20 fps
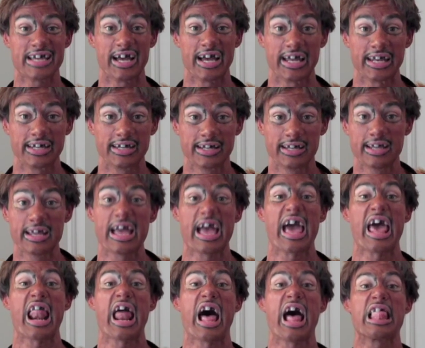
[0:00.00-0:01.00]
Hut.
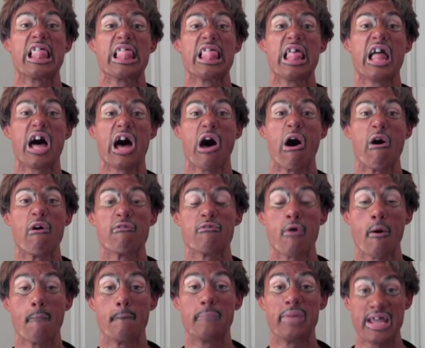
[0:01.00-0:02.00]
And I love
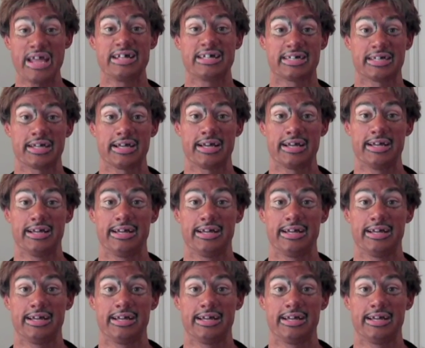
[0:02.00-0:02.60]
pizza.